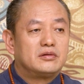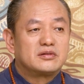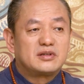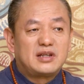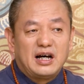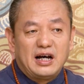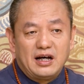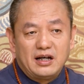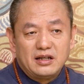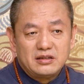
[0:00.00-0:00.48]

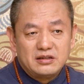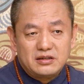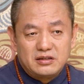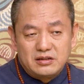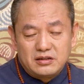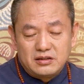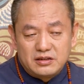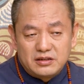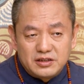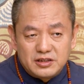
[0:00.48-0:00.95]
His
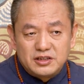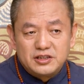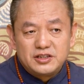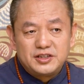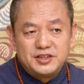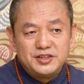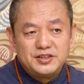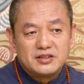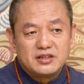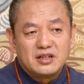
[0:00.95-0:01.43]
first
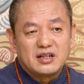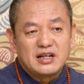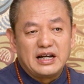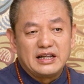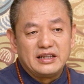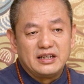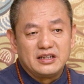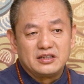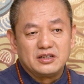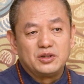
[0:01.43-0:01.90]
thought
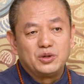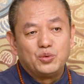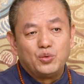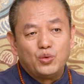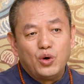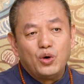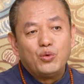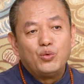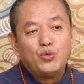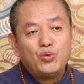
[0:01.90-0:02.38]
was, I
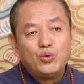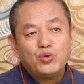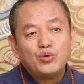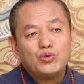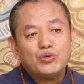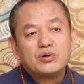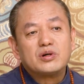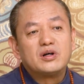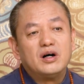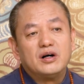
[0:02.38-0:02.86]
have
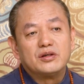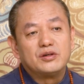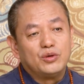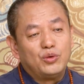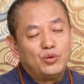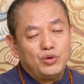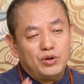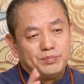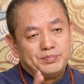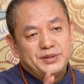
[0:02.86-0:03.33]
no other
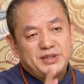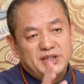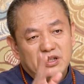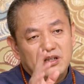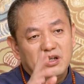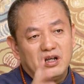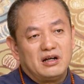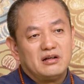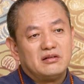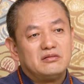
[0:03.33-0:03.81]
option
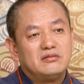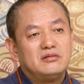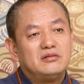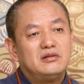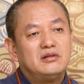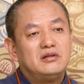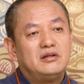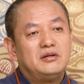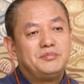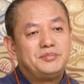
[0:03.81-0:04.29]
but to
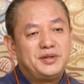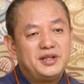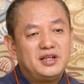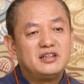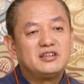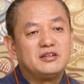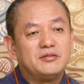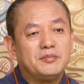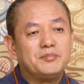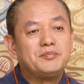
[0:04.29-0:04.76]
fight.
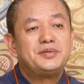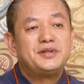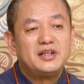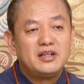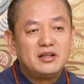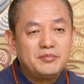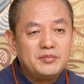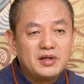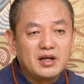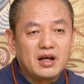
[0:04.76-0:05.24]
Fight
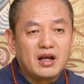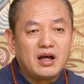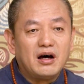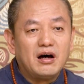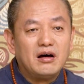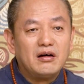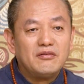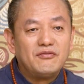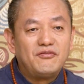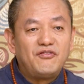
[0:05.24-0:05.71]
for his
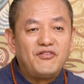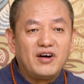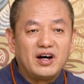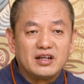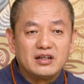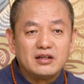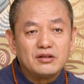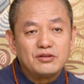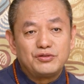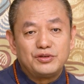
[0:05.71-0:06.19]
life.
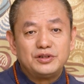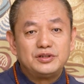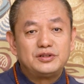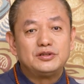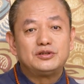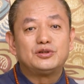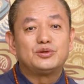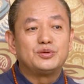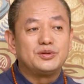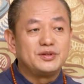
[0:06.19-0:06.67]
He could have
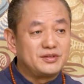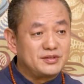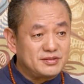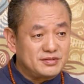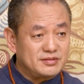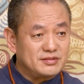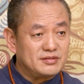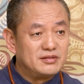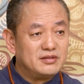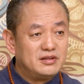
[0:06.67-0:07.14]
died at
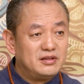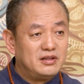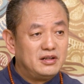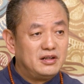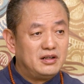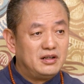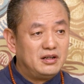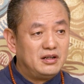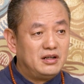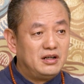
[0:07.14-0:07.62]
any
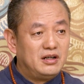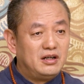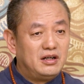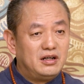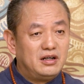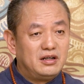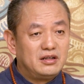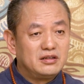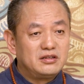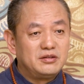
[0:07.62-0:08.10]
time,
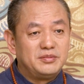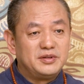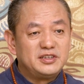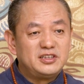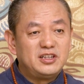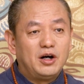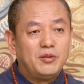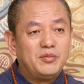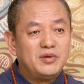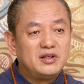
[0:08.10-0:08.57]
right?
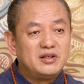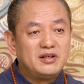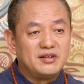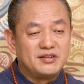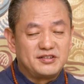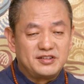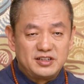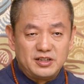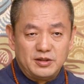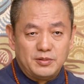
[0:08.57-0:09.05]
Either
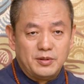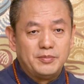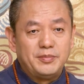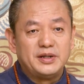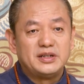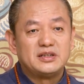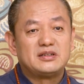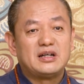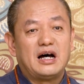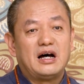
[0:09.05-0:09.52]
from
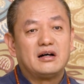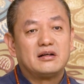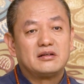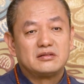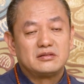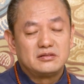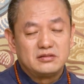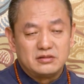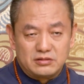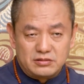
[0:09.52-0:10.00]

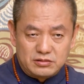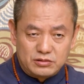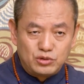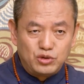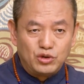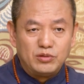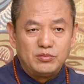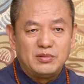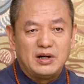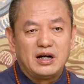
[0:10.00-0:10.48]
starvation or
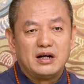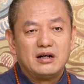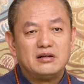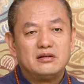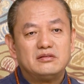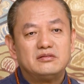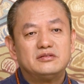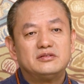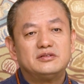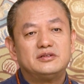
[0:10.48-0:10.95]
being
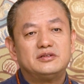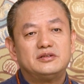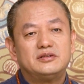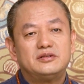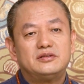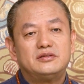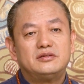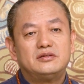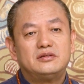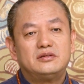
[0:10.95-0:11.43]
killed.
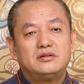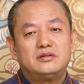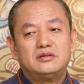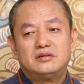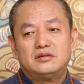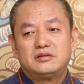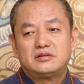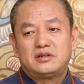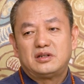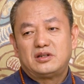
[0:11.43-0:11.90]

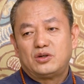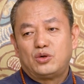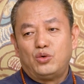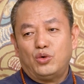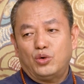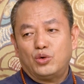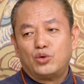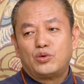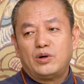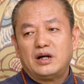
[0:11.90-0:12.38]

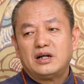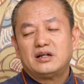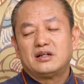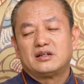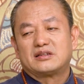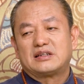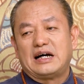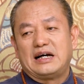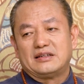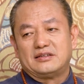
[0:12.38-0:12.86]
This is
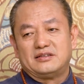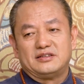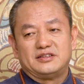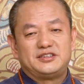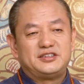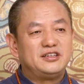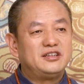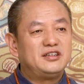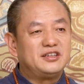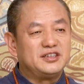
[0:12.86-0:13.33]
basically
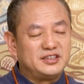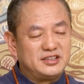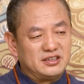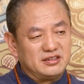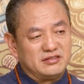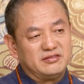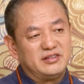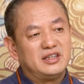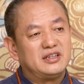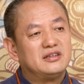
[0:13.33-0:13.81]
what he was
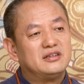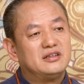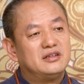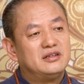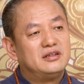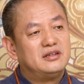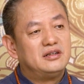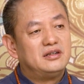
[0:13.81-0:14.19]
thinking.